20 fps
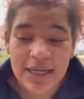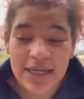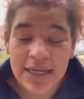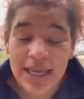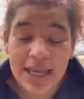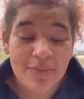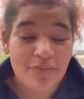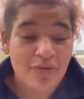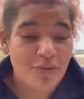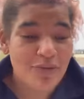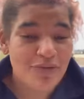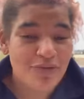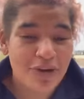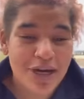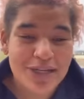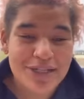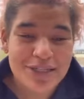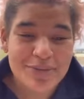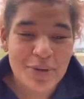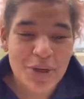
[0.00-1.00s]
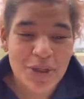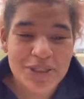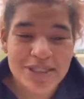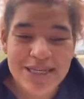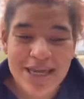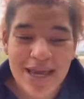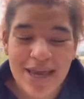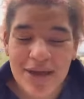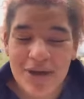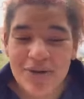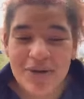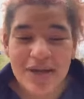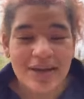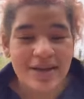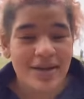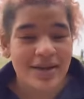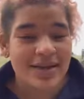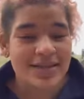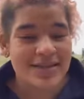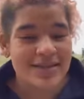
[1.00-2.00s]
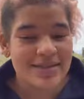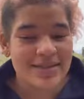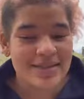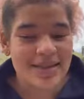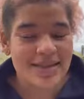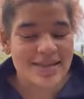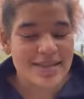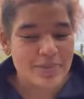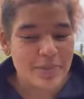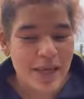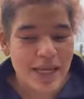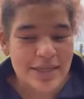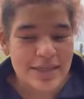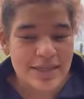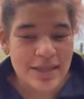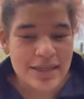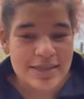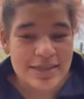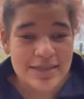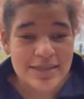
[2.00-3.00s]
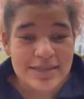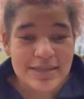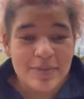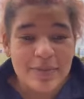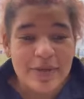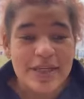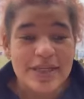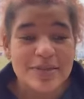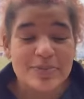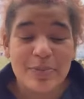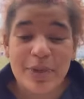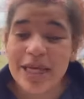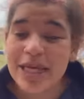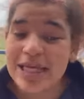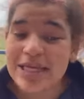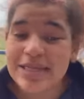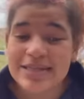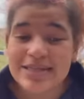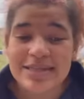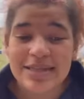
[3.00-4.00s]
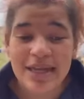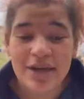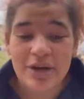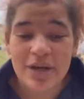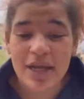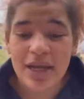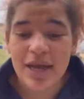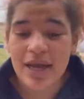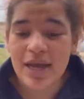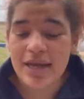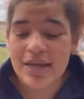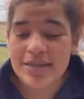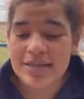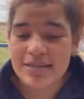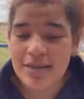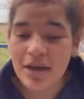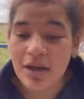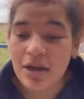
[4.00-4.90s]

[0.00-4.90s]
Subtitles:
came from a very small town and I didn't expect London to be as big and scary as